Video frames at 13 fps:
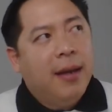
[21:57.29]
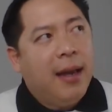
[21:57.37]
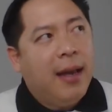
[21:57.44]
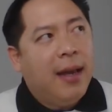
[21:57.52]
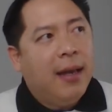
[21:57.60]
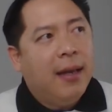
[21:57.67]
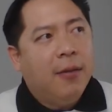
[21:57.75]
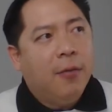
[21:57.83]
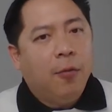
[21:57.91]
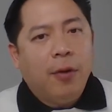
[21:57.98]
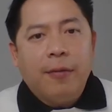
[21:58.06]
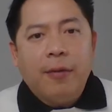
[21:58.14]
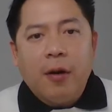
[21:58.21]
And
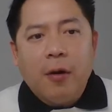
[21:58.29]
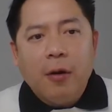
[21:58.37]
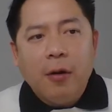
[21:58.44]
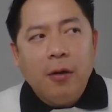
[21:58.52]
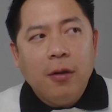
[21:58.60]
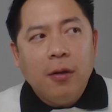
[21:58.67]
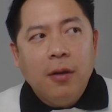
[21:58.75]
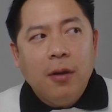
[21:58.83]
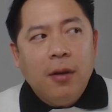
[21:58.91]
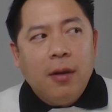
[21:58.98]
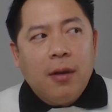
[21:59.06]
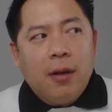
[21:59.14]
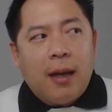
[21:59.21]
we were all,
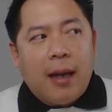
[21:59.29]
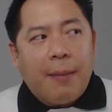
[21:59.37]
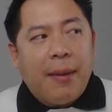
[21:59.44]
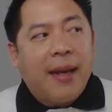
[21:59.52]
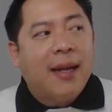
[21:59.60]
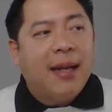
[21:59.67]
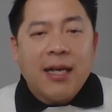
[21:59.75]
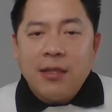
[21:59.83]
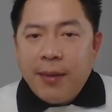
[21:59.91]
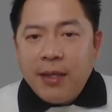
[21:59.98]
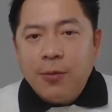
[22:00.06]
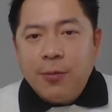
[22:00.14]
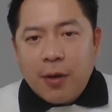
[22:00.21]
uh, my
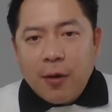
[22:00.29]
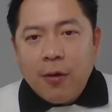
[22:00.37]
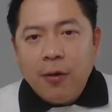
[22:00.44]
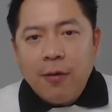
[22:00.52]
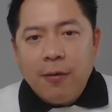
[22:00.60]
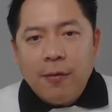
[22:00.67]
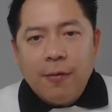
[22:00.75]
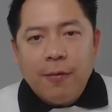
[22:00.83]
classmates were all